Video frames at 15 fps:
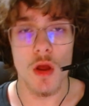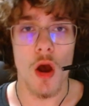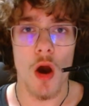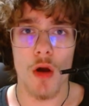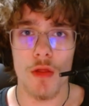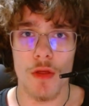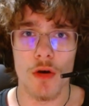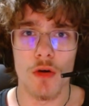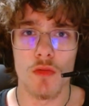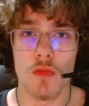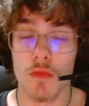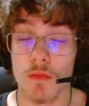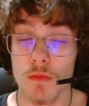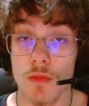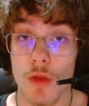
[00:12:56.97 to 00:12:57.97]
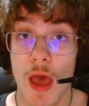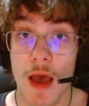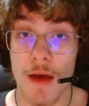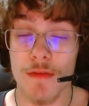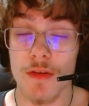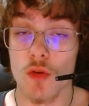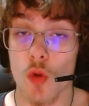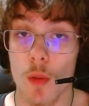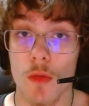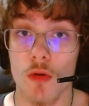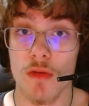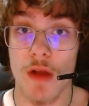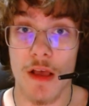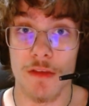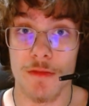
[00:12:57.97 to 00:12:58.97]
although having normal
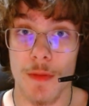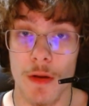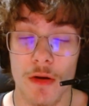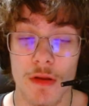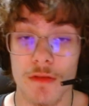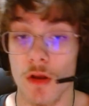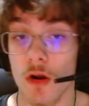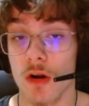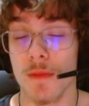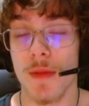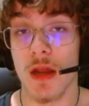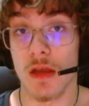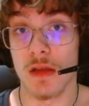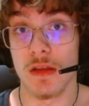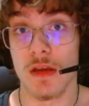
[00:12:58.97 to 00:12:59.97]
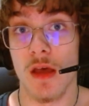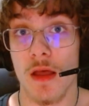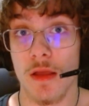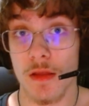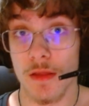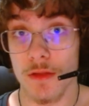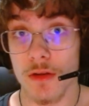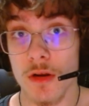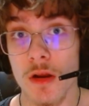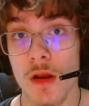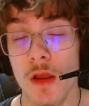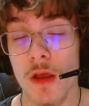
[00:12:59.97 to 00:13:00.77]
raspberries aren't a bad idea either,